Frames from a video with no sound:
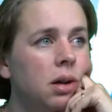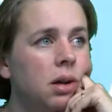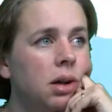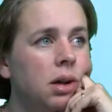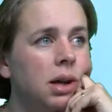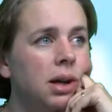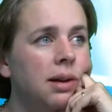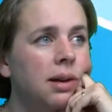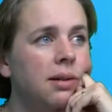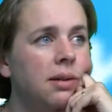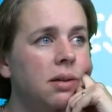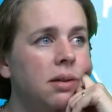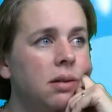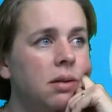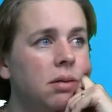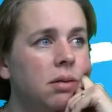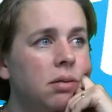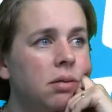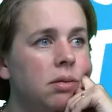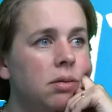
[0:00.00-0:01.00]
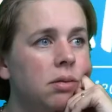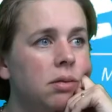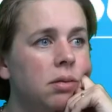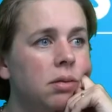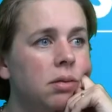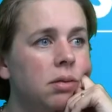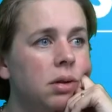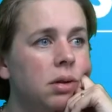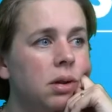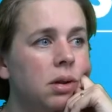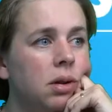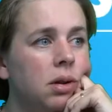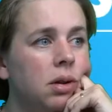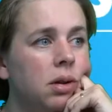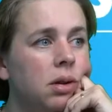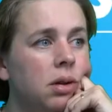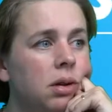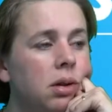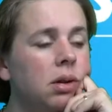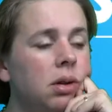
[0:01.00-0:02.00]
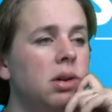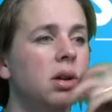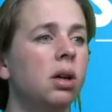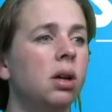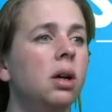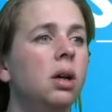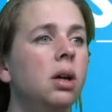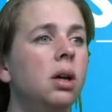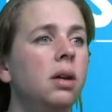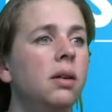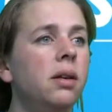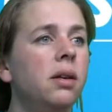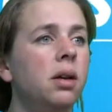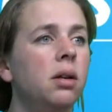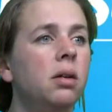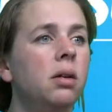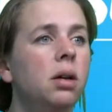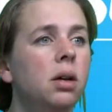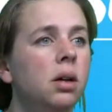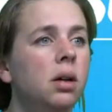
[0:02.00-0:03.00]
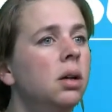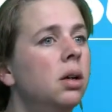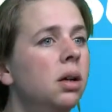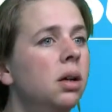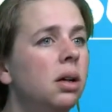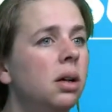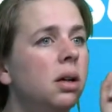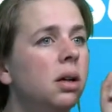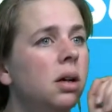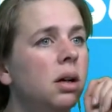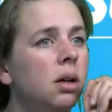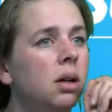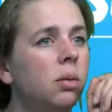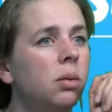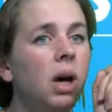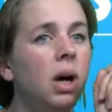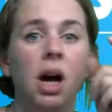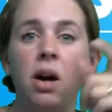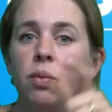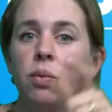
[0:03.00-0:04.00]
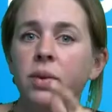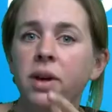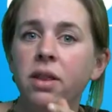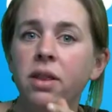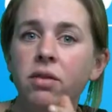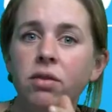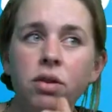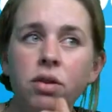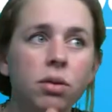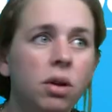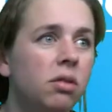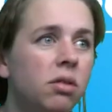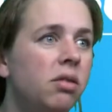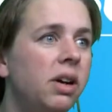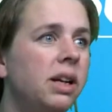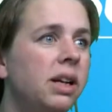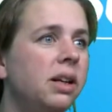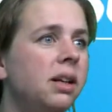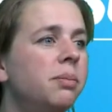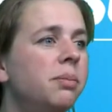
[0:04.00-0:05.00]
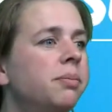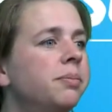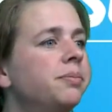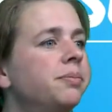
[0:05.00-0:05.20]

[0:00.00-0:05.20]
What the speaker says: Yes. Good. So, we're halfway through already.